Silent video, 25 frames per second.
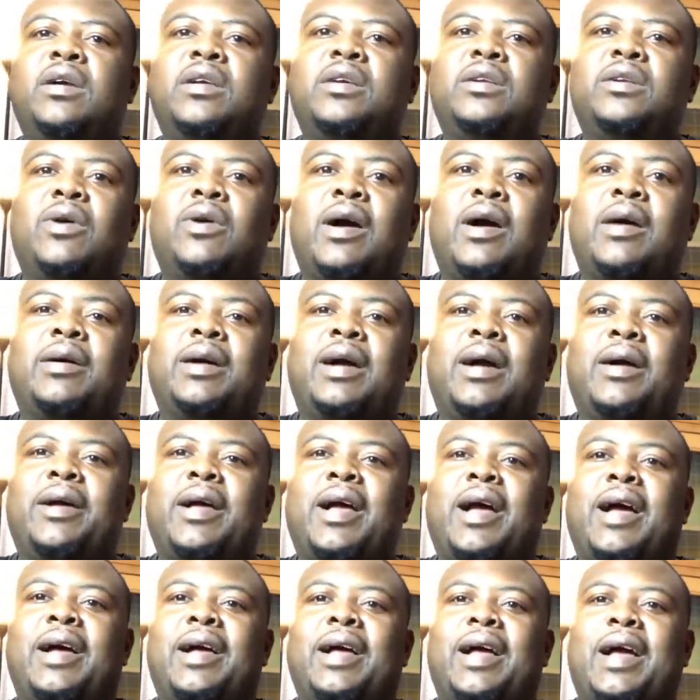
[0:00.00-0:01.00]
You know,
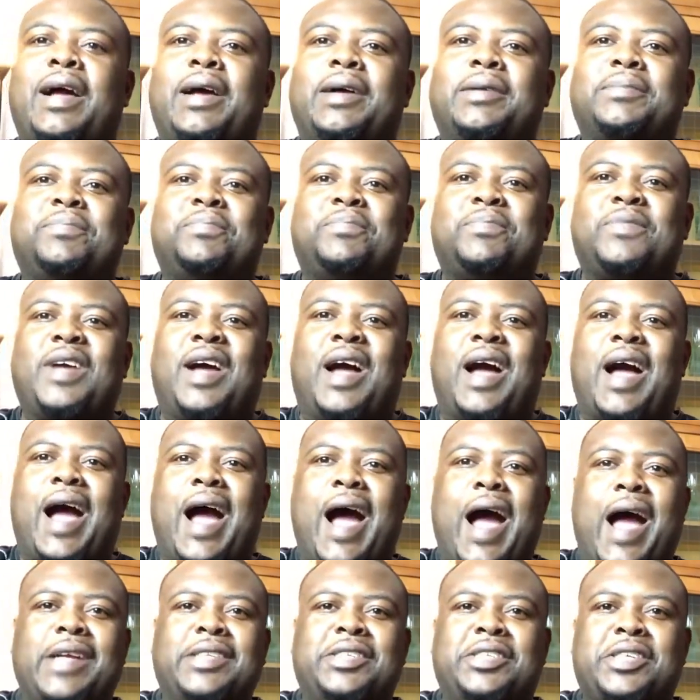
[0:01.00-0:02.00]
I
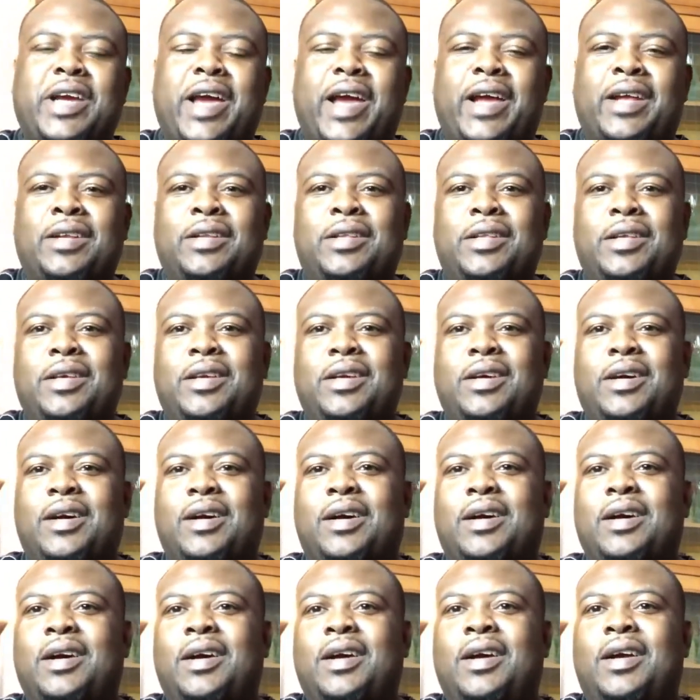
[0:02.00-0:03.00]
hijacked
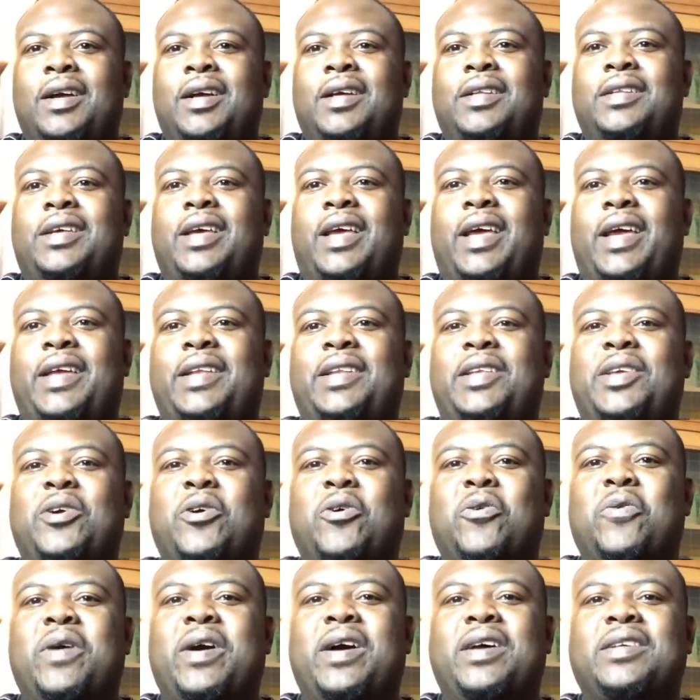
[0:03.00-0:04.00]
the
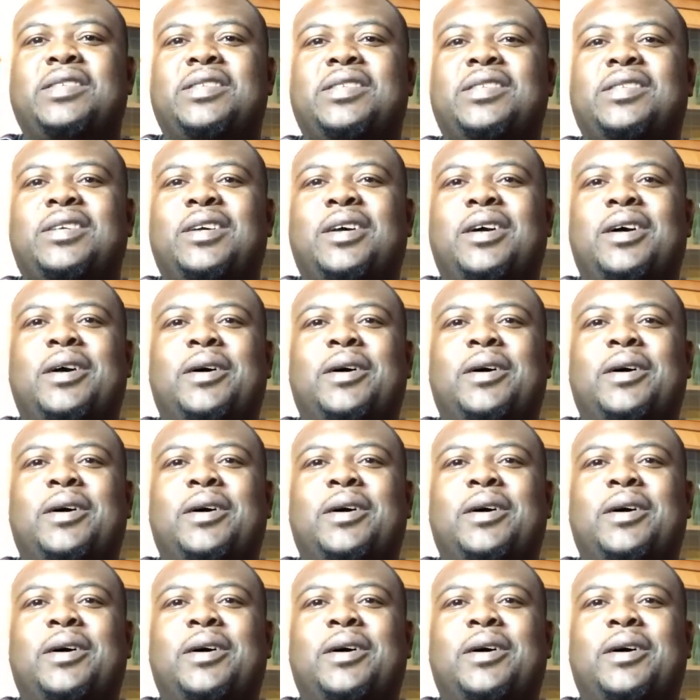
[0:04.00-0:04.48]
ADOS